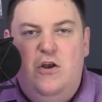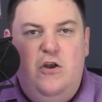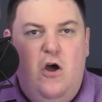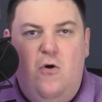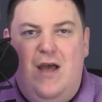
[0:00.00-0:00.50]

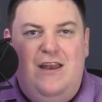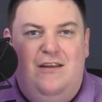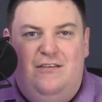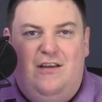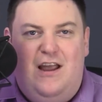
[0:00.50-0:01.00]
No
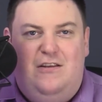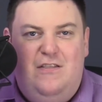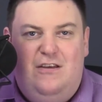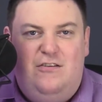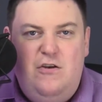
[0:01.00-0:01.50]
end in sight to
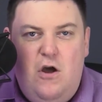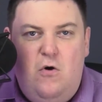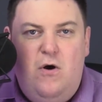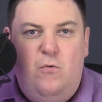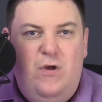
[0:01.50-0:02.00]
this.
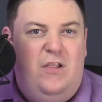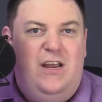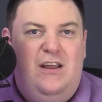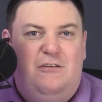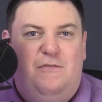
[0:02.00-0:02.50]
No
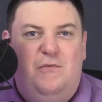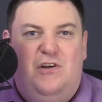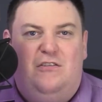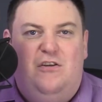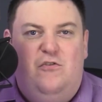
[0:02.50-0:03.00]
willingness from
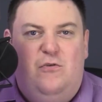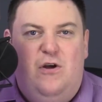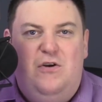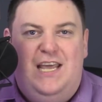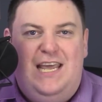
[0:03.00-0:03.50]
Justin
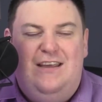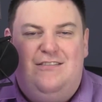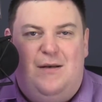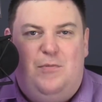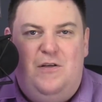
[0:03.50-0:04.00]
Trudeau to
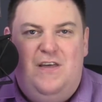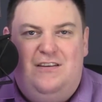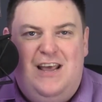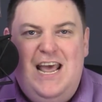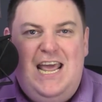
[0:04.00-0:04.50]
ease up on
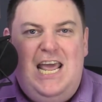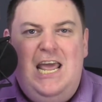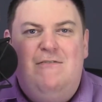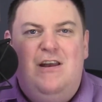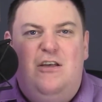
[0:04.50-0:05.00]
this,
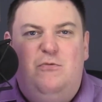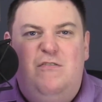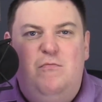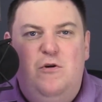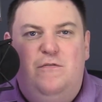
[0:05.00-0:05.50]
even as
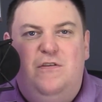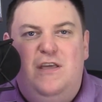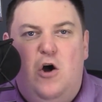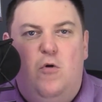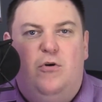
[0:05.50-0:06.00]
we've moved to
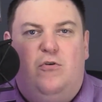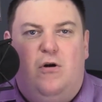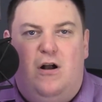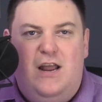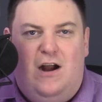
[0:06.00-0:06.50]
the
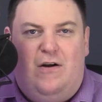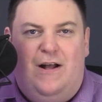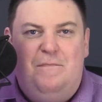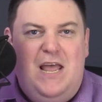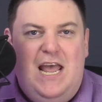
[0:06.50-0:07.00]
Omicron era,